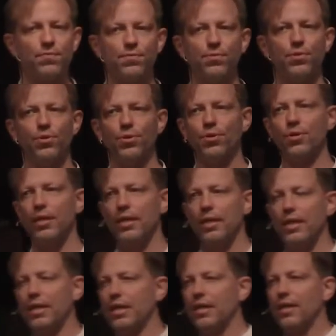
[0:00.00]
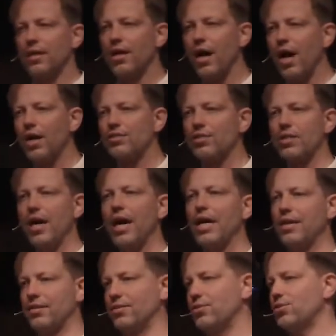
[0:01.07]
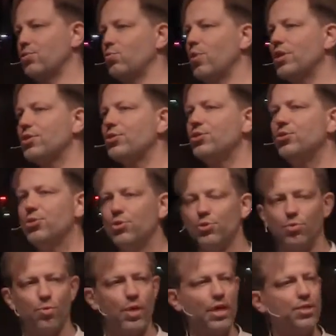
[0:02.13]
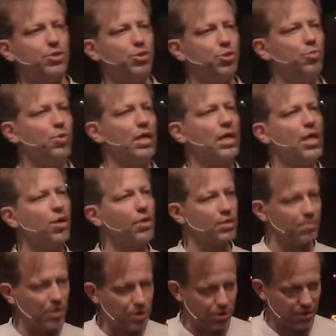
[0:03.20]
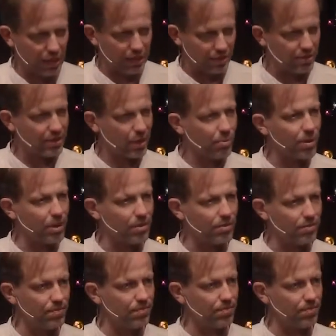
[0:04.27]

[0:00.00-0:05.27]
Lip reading: for God's guidance, what to do, where should we go as missionaries. They were